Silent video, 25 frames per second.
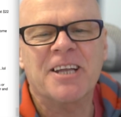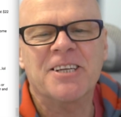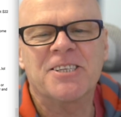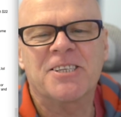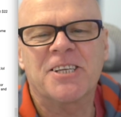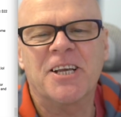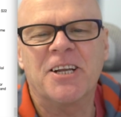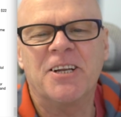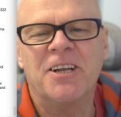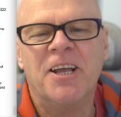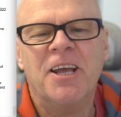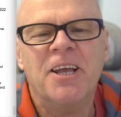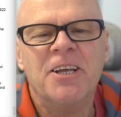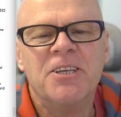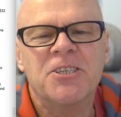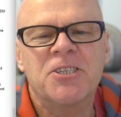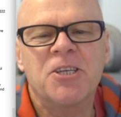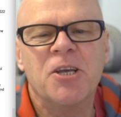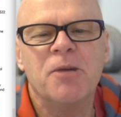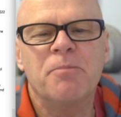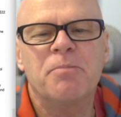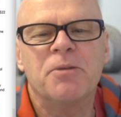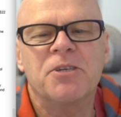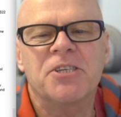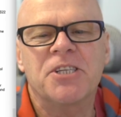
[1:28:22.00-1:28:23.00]
Dragon said,
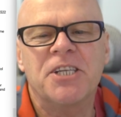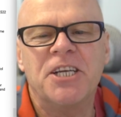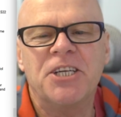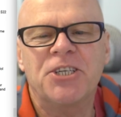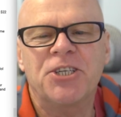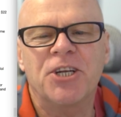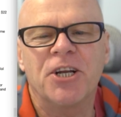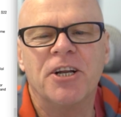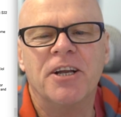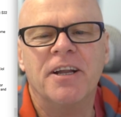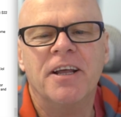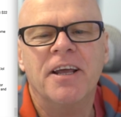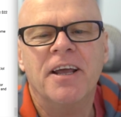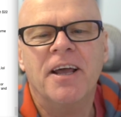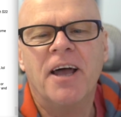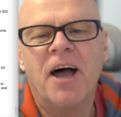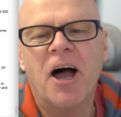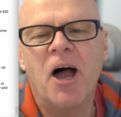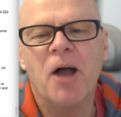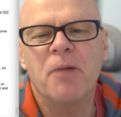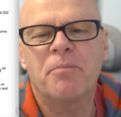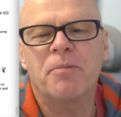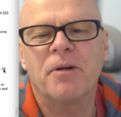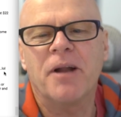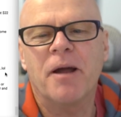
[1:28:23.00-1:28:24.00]
superstition,
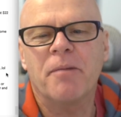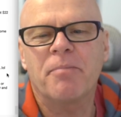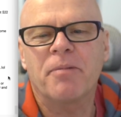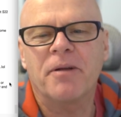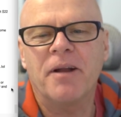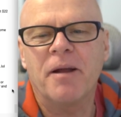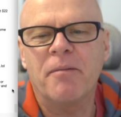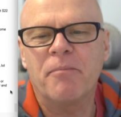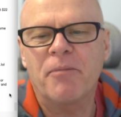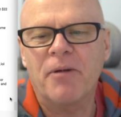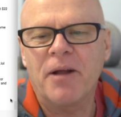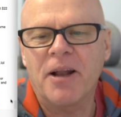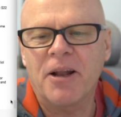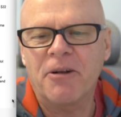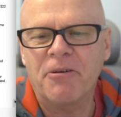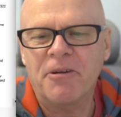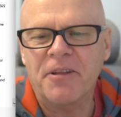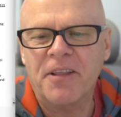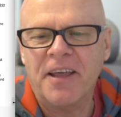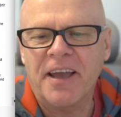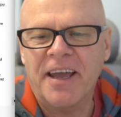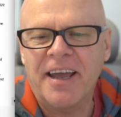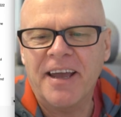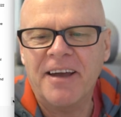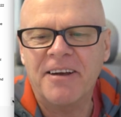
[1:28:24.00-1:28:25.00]
open up an umbrella
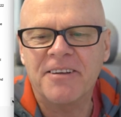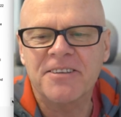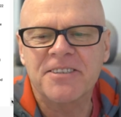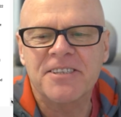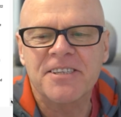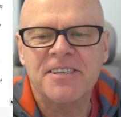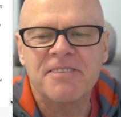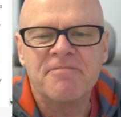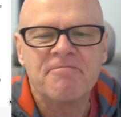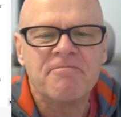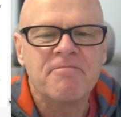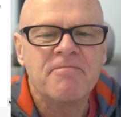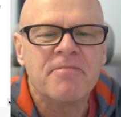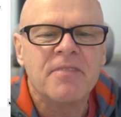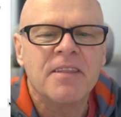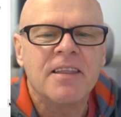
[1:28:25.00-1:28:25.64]
in the house.